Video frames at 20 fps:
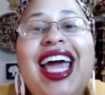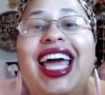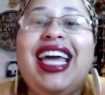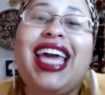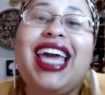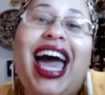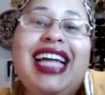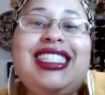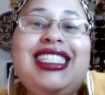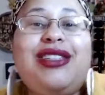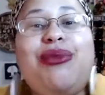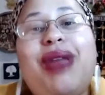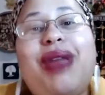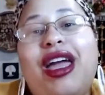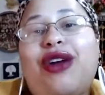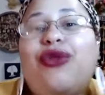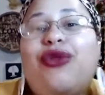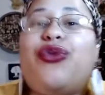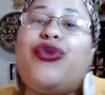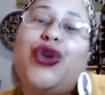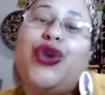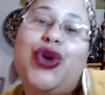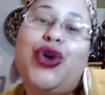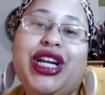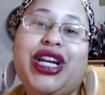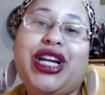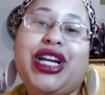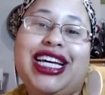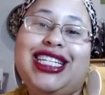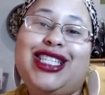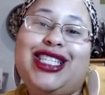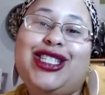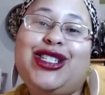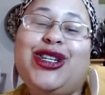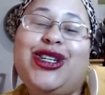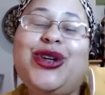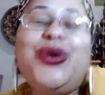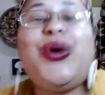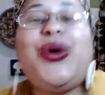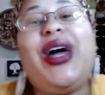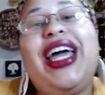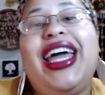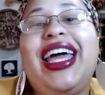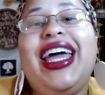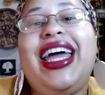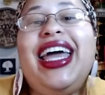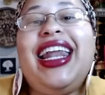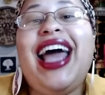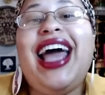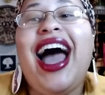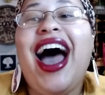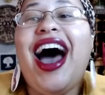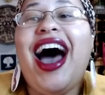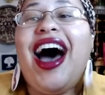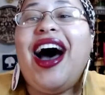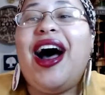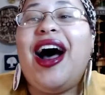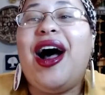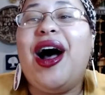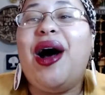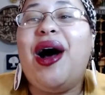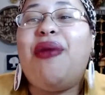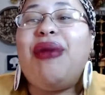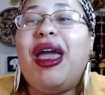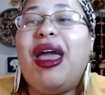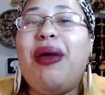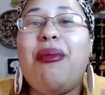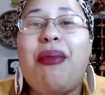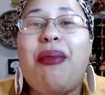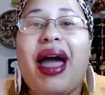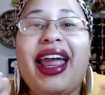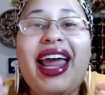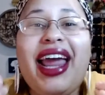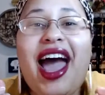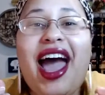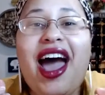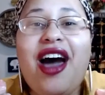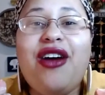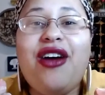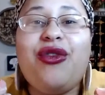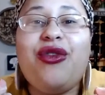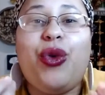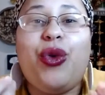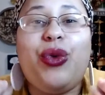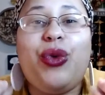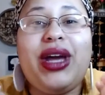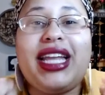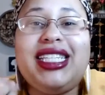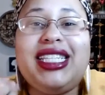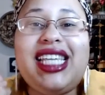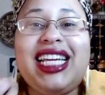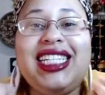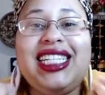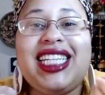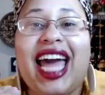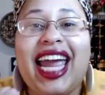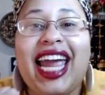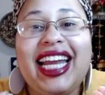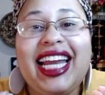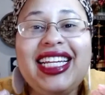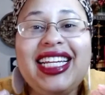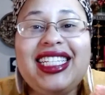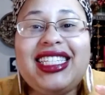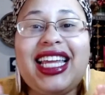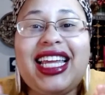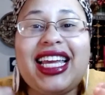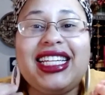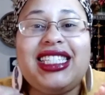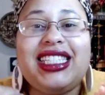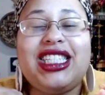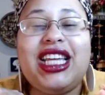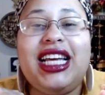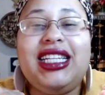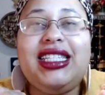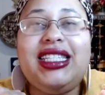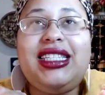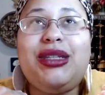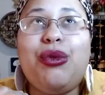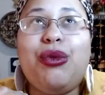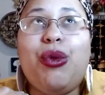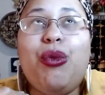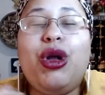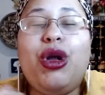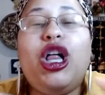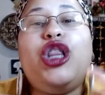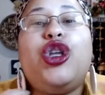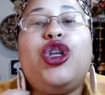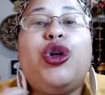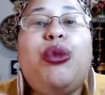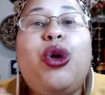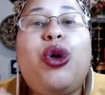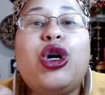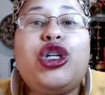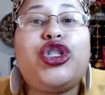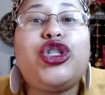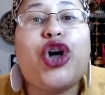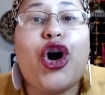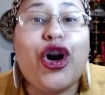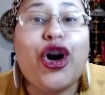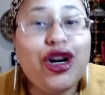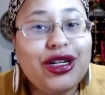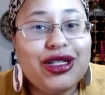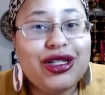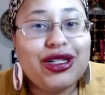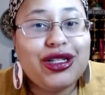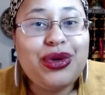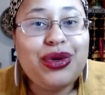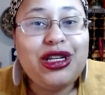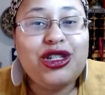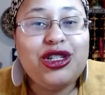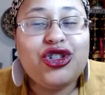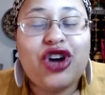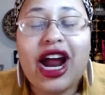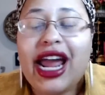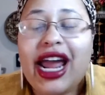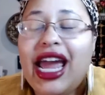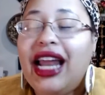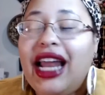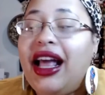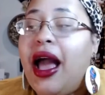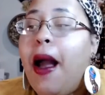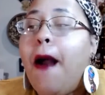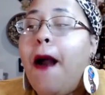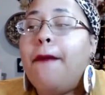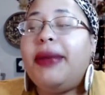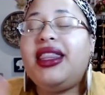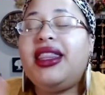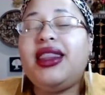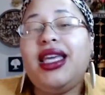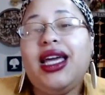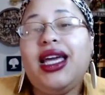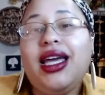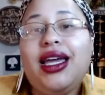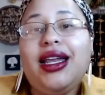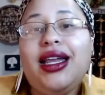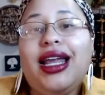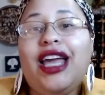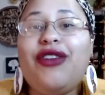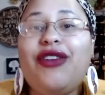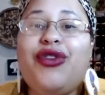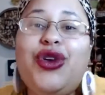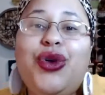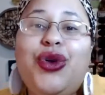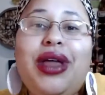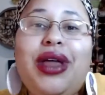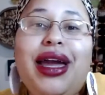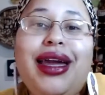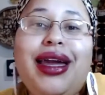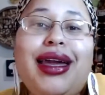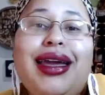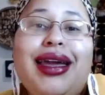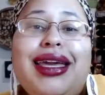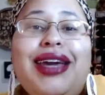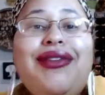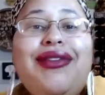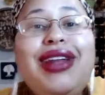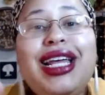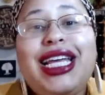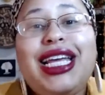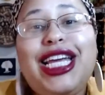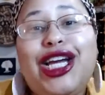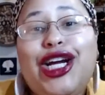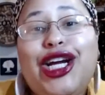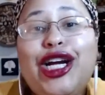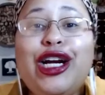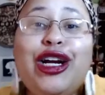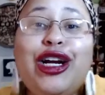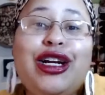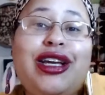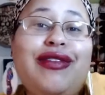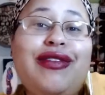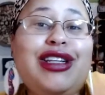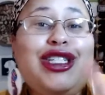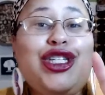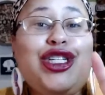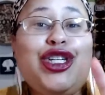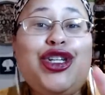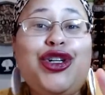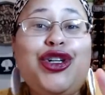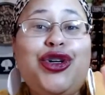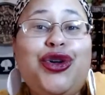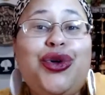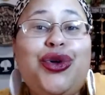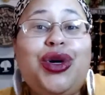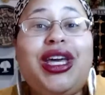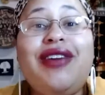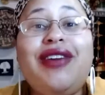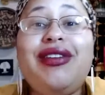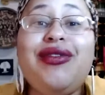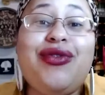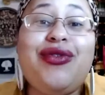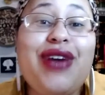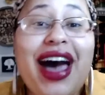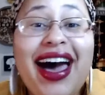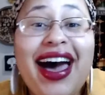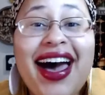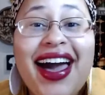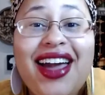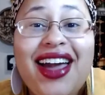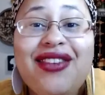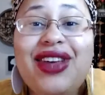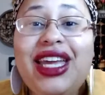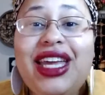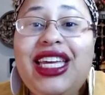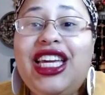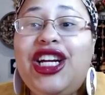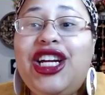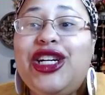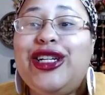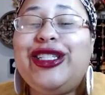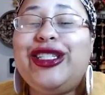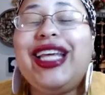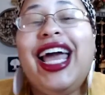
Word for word: got some like fruitiness to it. Um it might have what we say tightness, like it's it's a little more tart when you try it. But then if you like give it a year, give it two, give it five years,